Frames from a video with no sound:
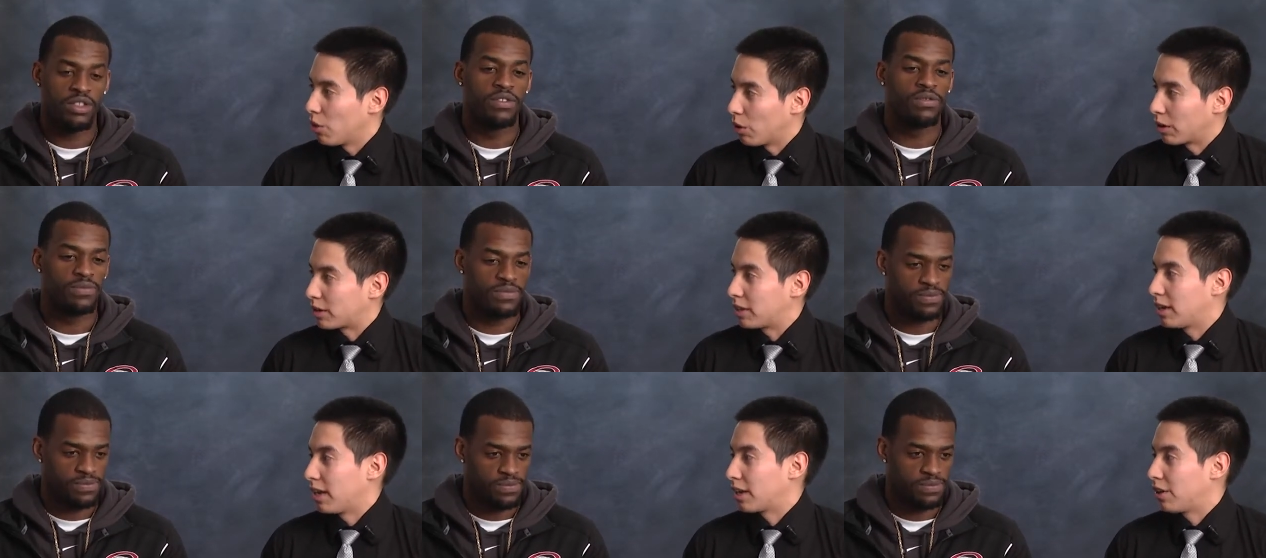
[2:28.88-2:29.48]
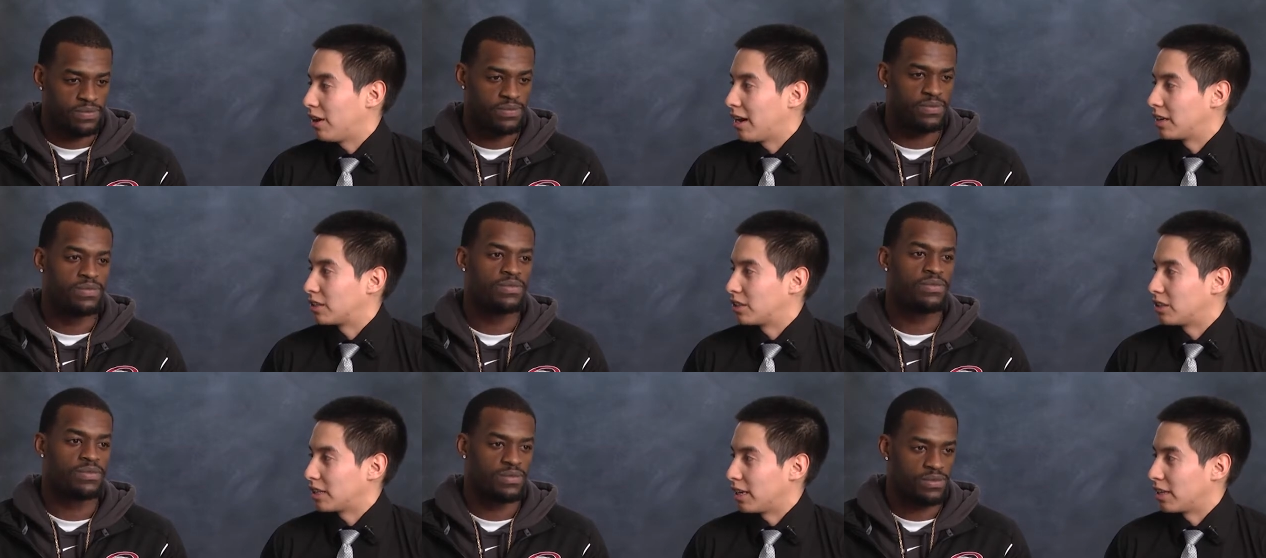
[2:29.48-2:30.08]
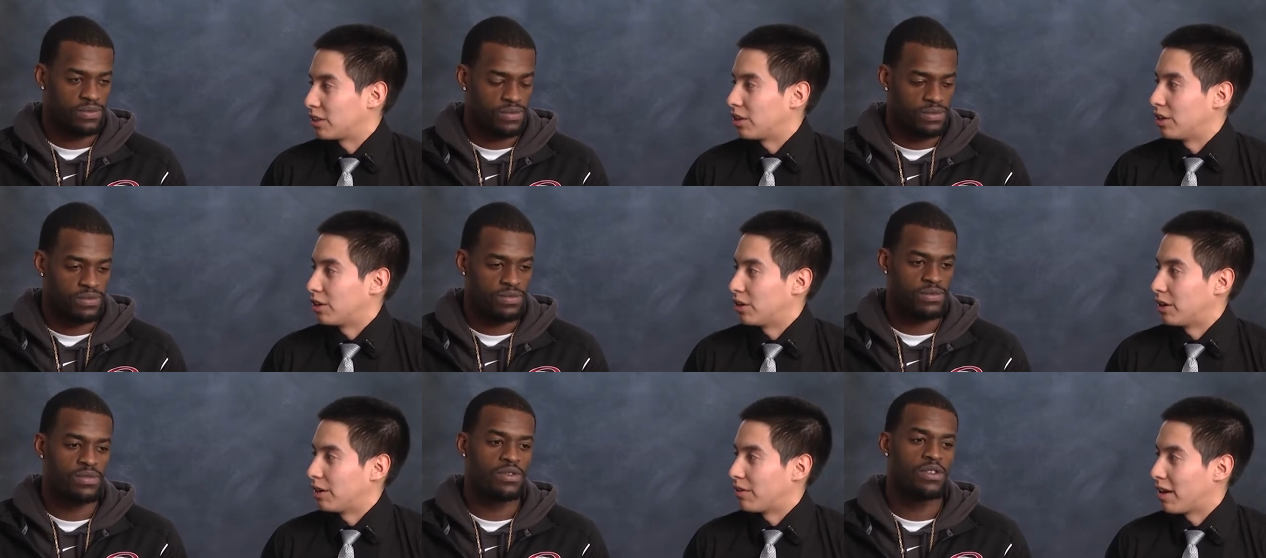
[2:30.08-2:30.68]
Speaker 1: or get classes and
Speaker 2: get their
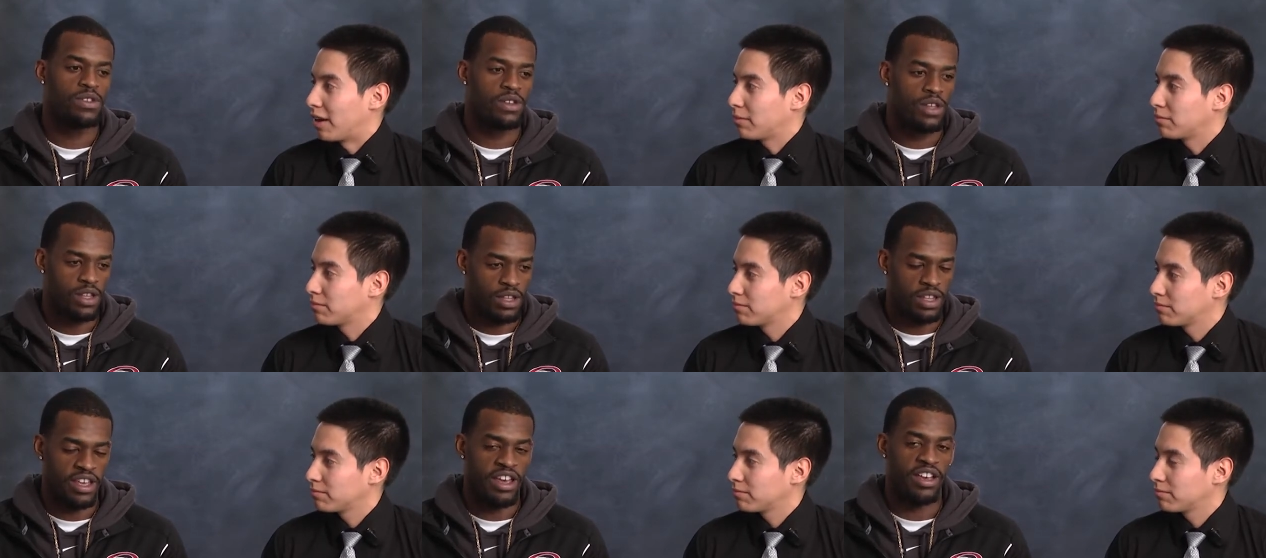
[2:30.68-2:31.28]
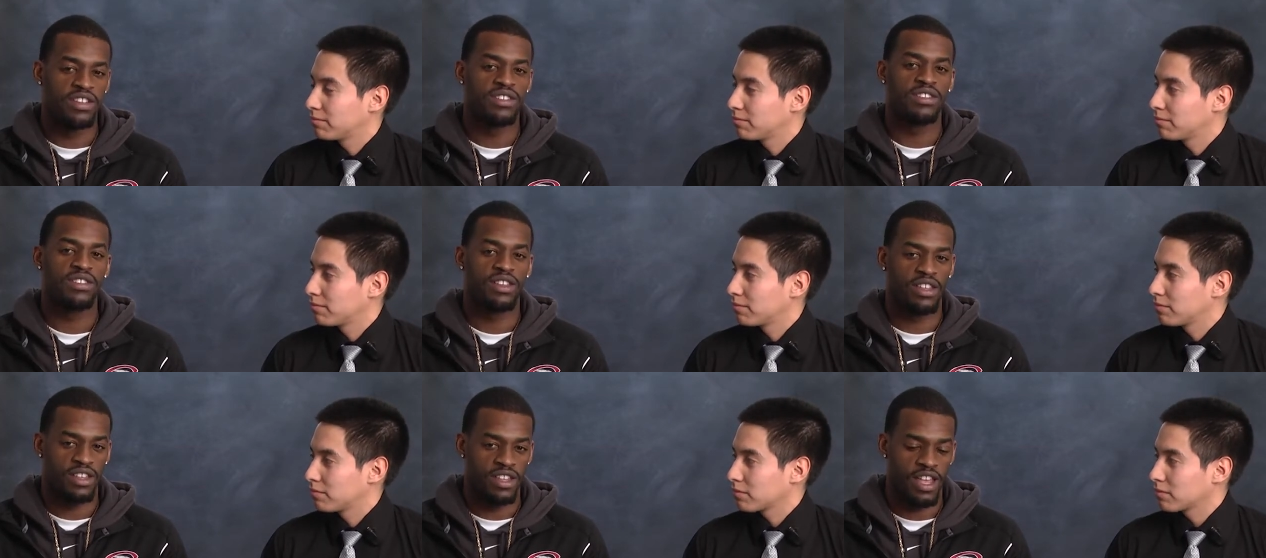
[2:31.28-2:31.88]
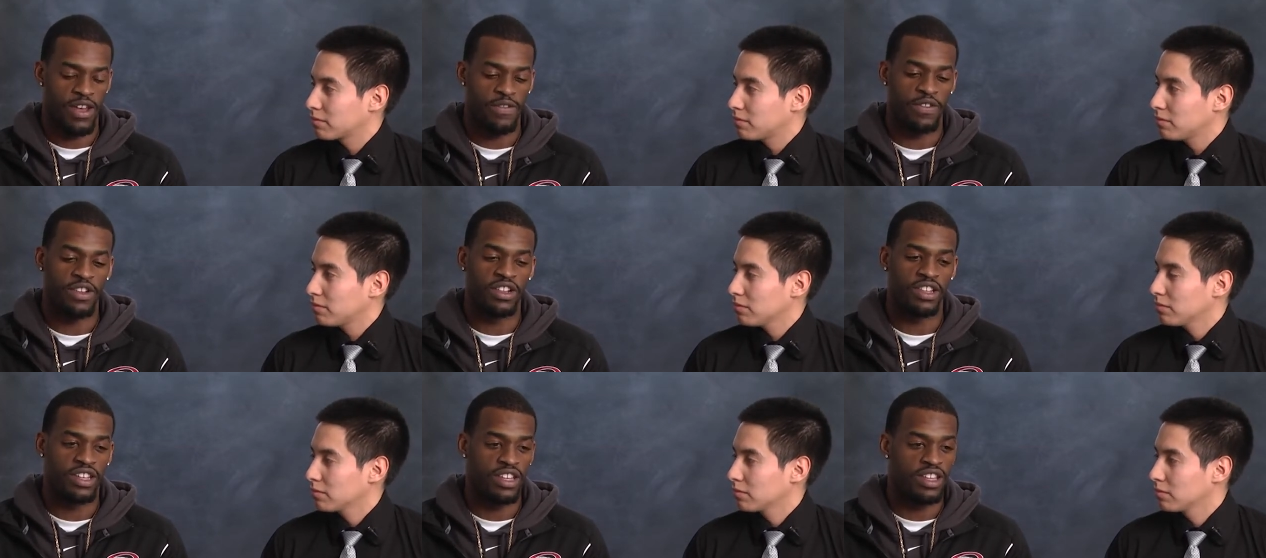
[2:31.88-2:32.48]
degree, right? Yes,
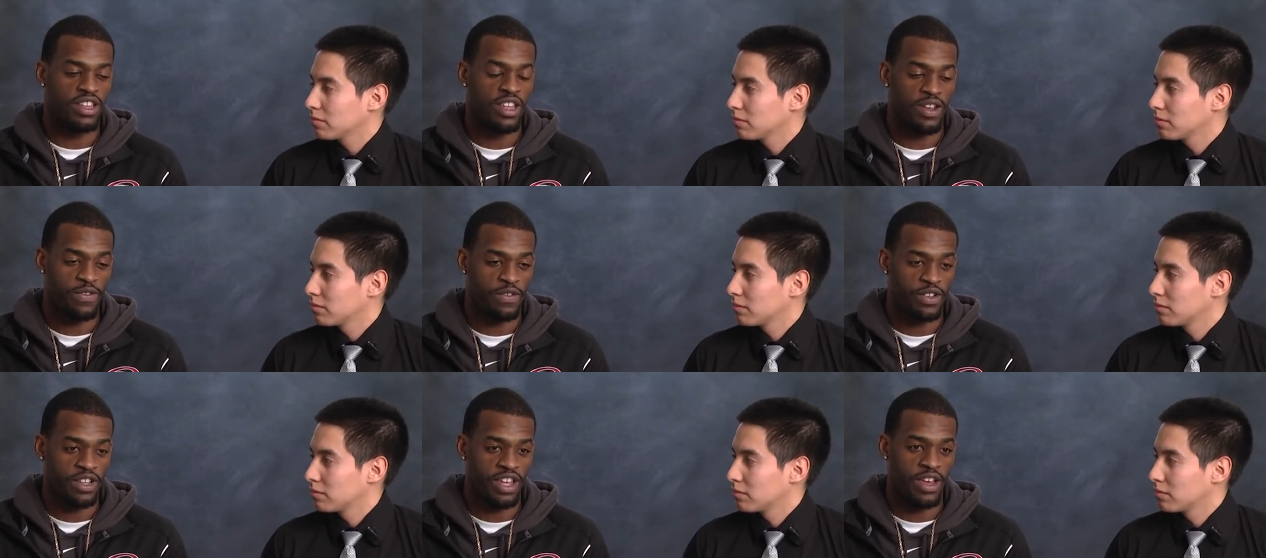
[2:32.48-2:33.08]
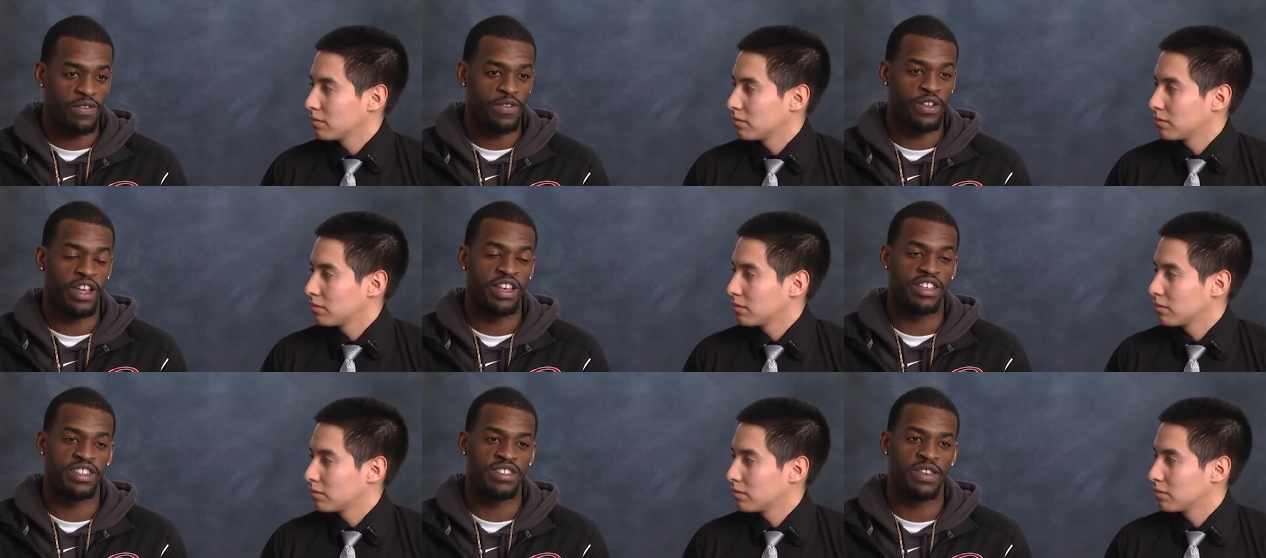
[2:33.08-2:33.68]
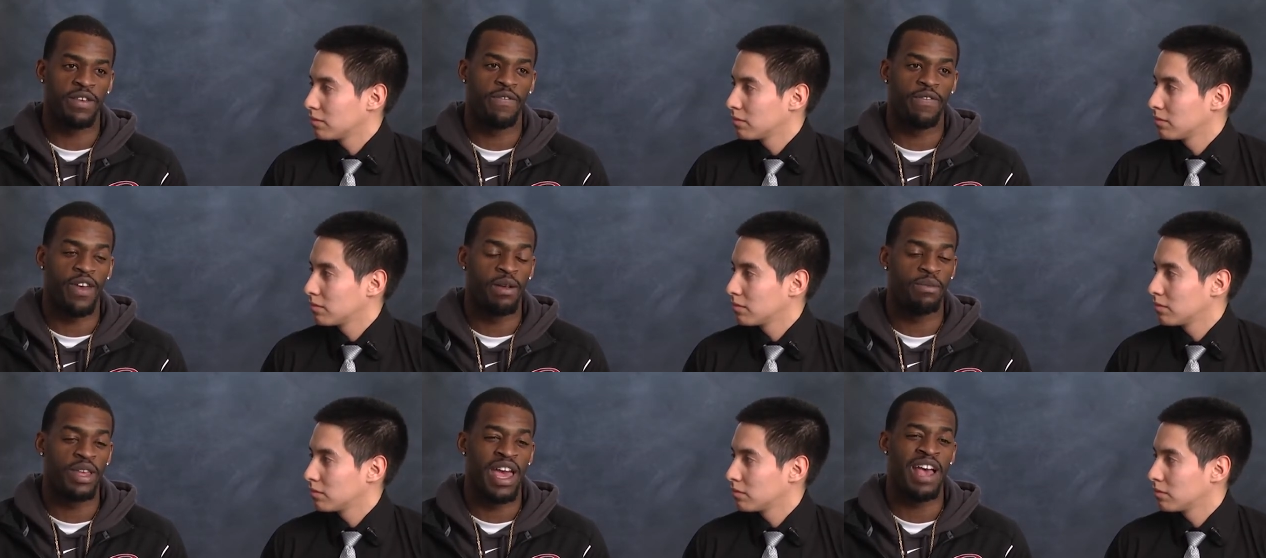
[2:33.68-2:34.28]
definitely, definitely. I feel like it's a family